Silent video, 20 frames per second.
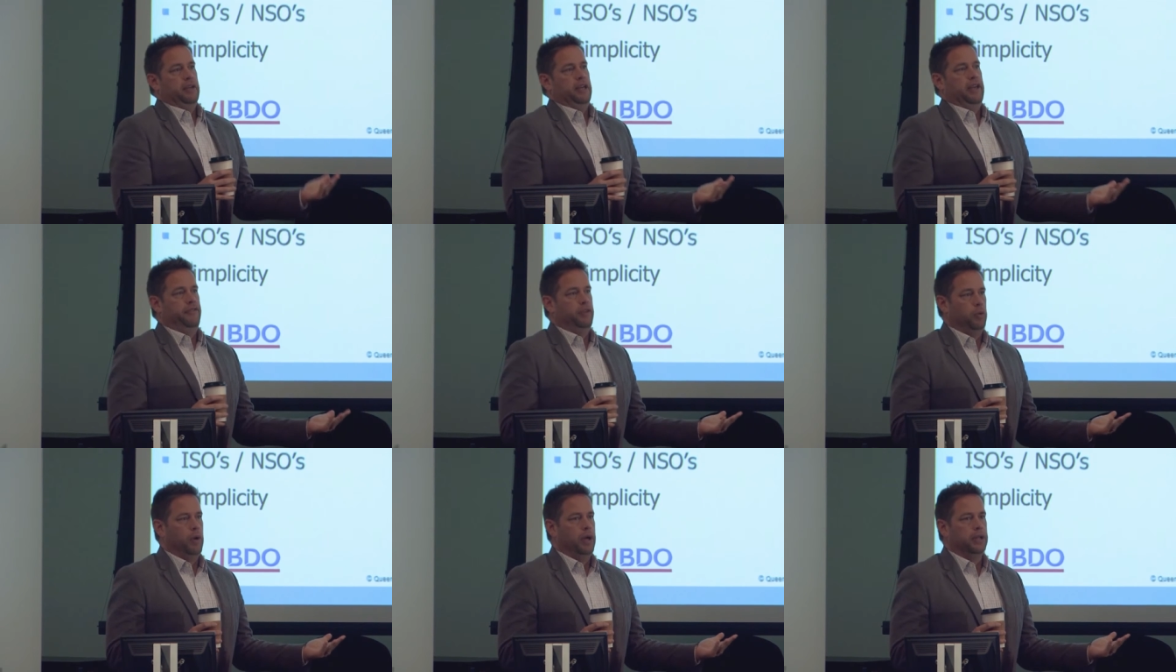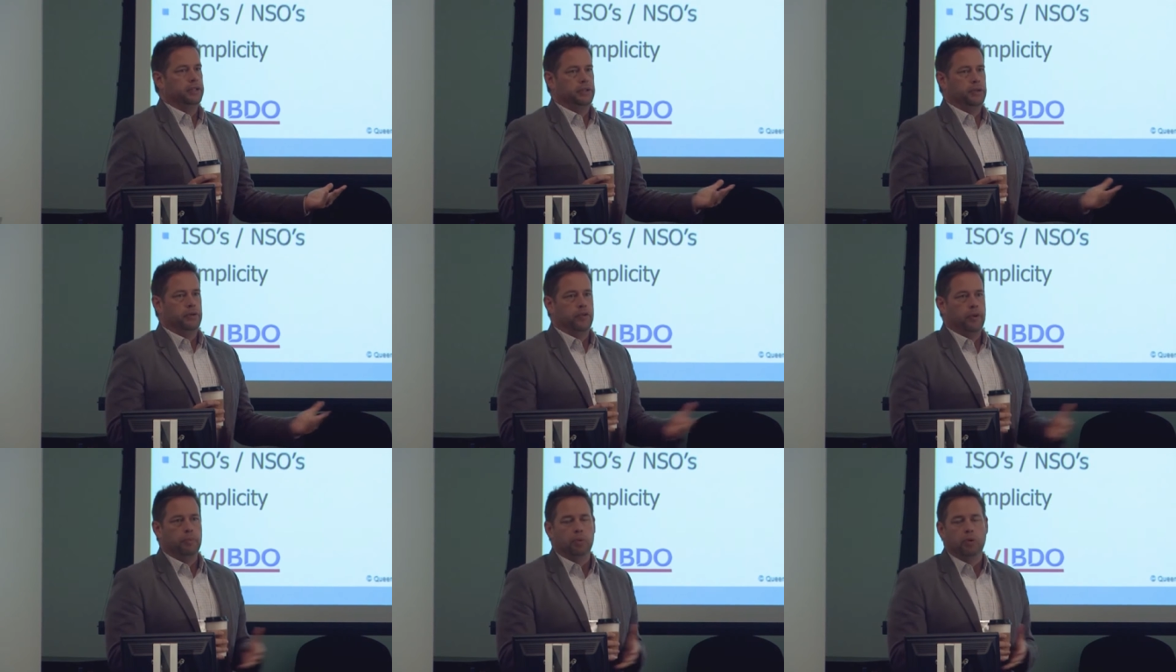if you want
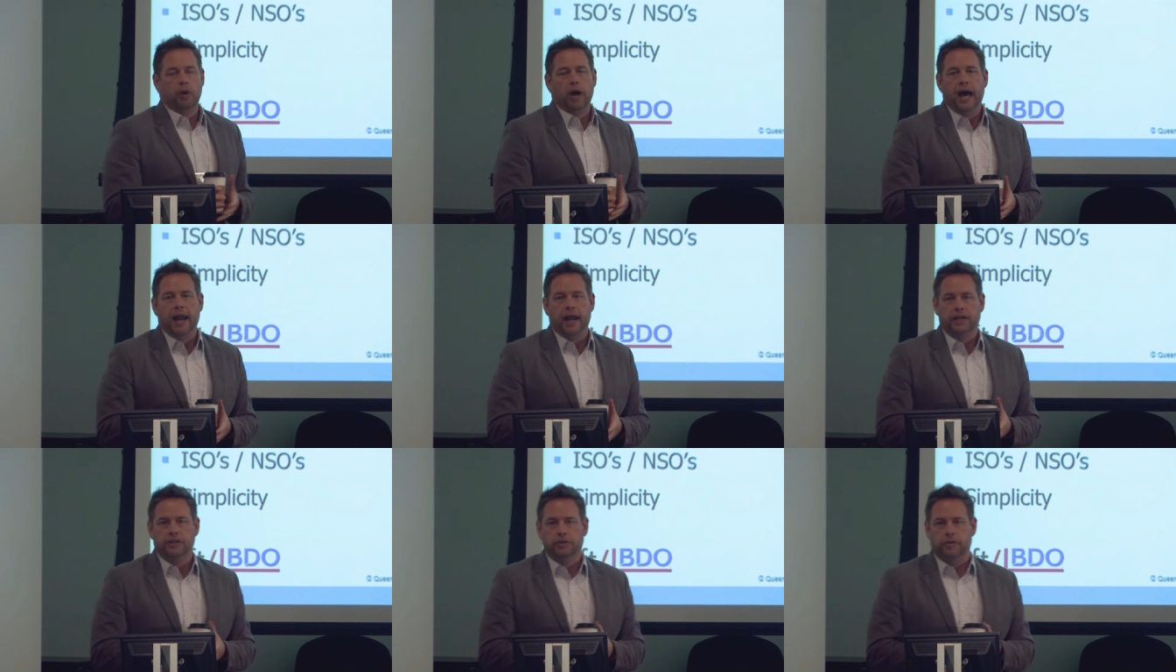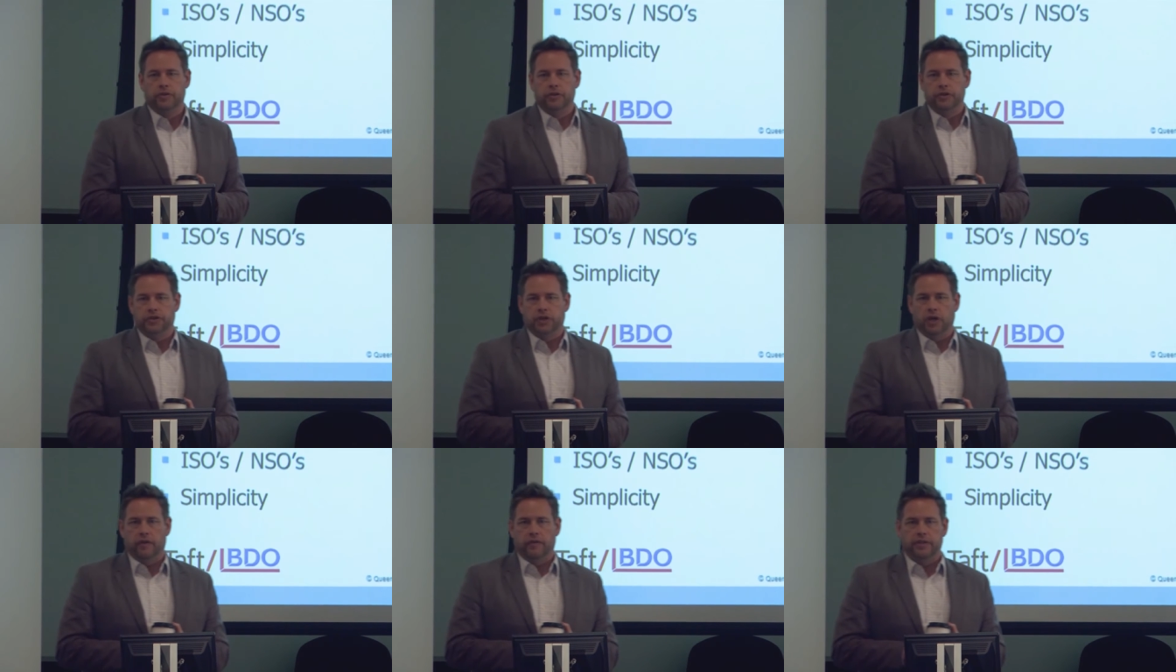to, the product or the
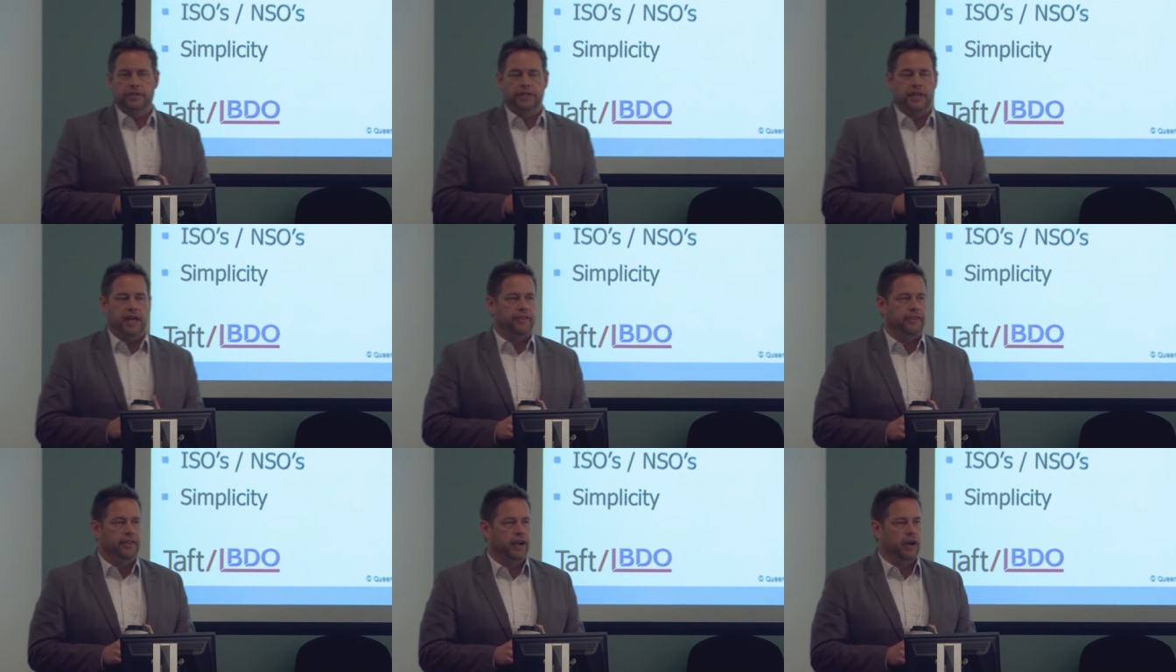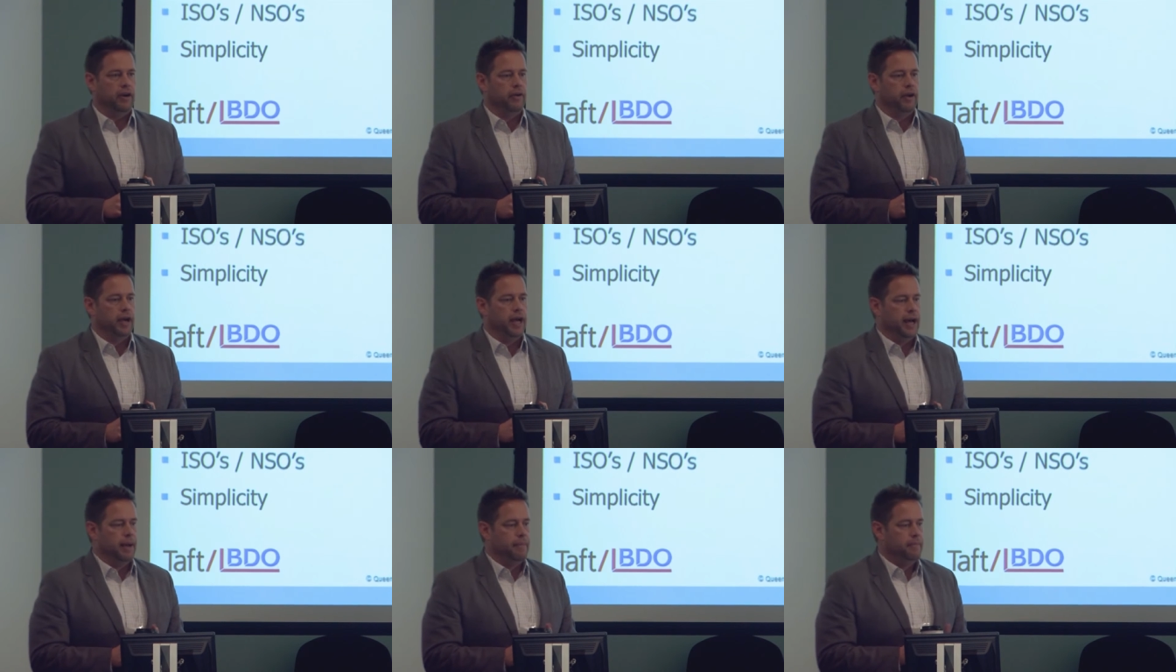service that they're
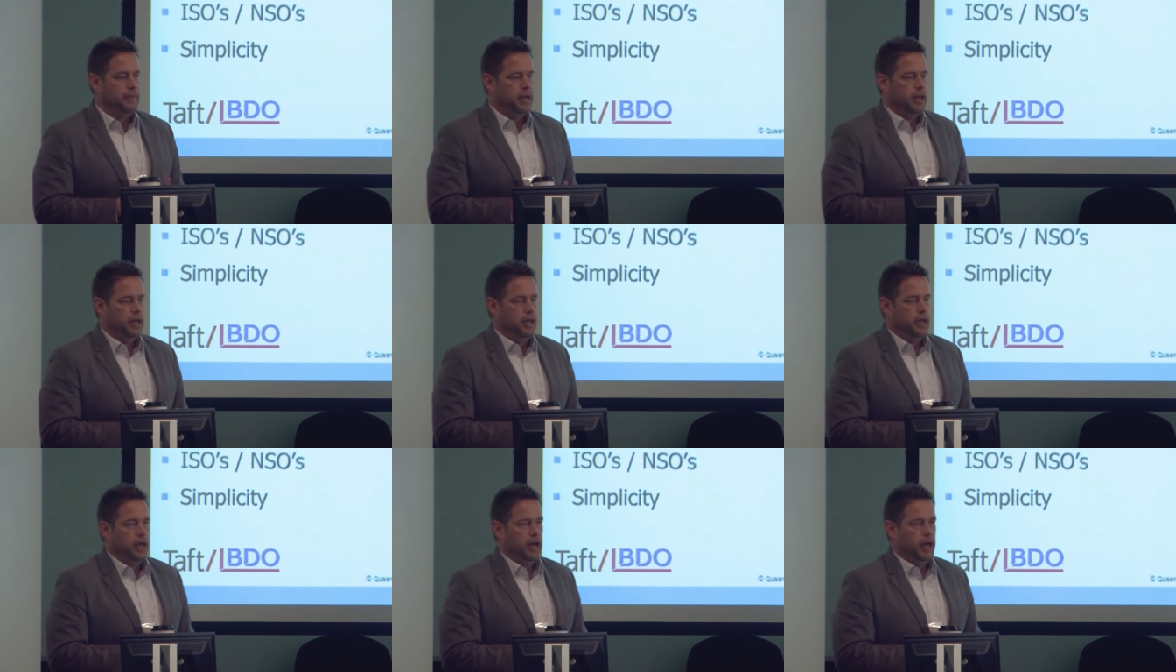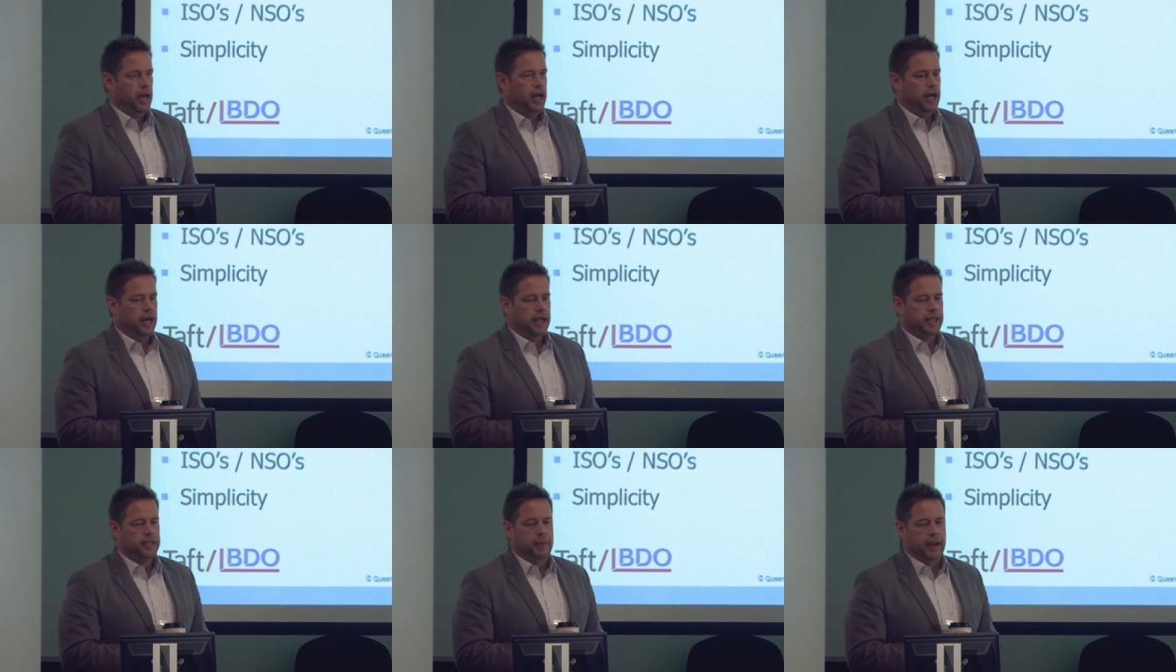um, uh,
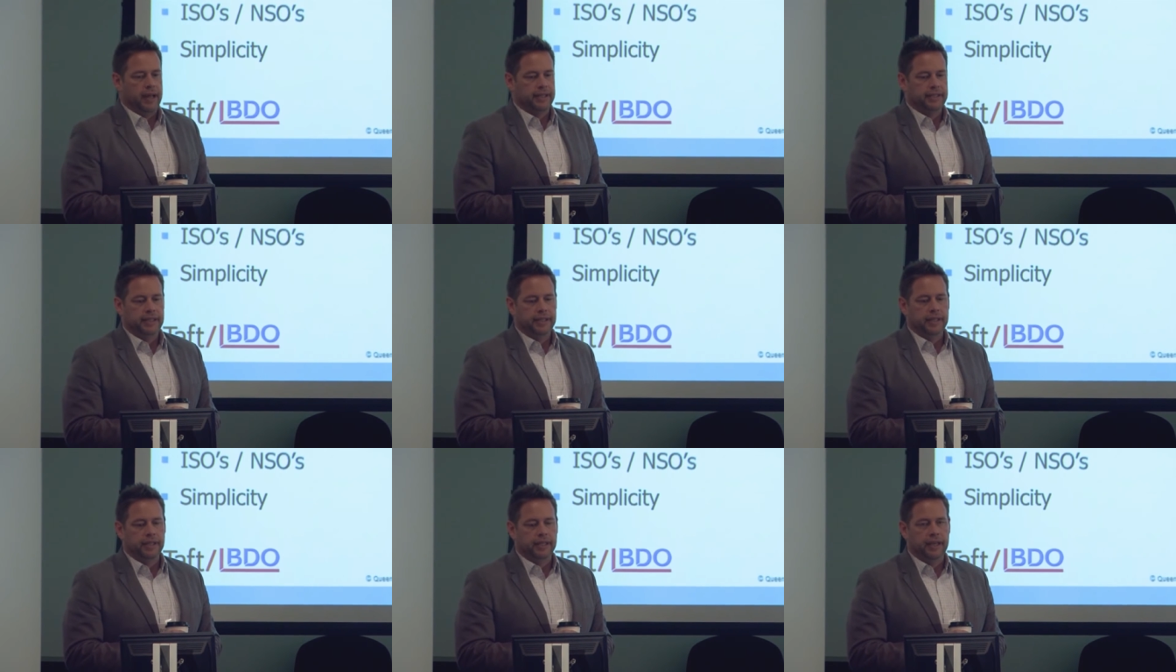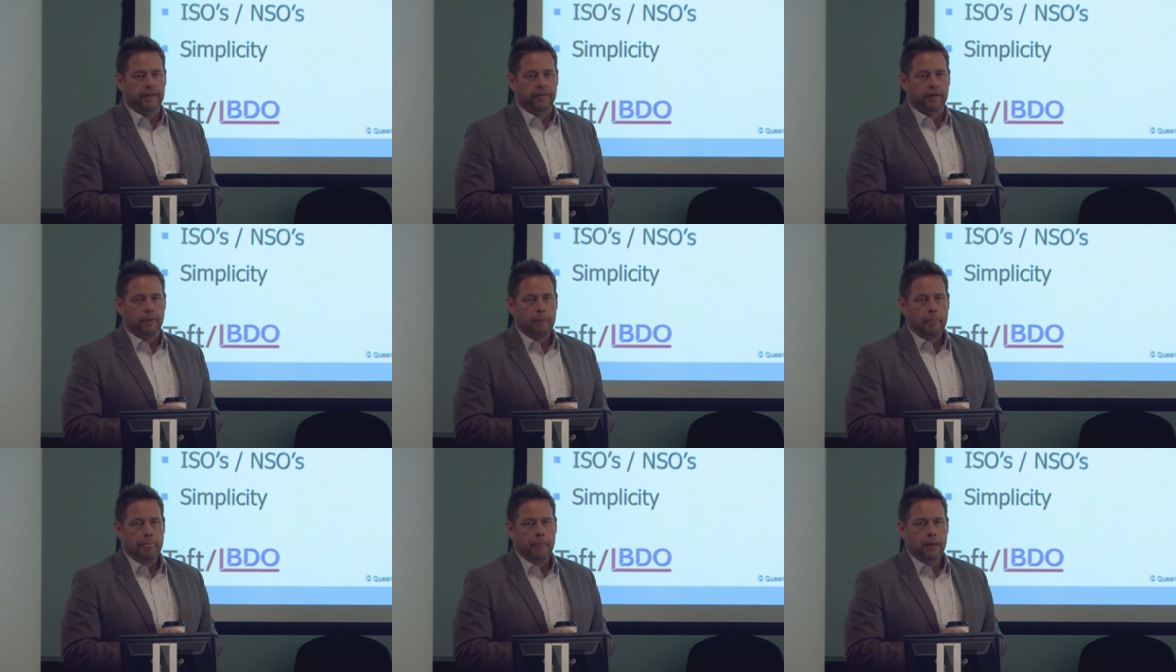expected to
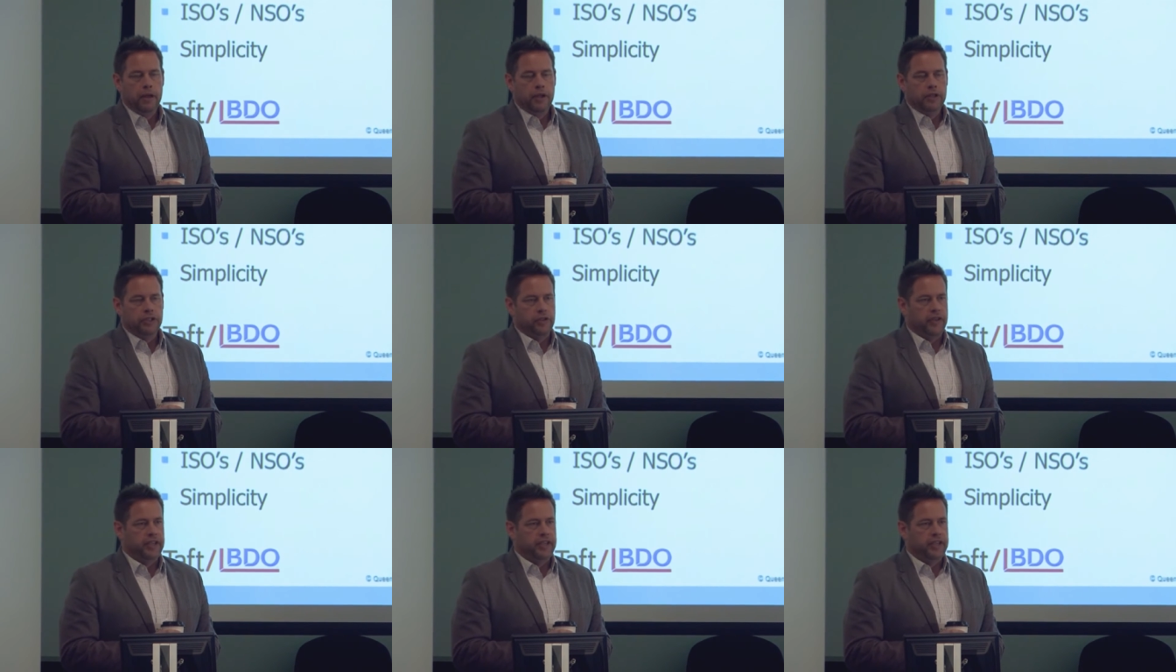deliver. So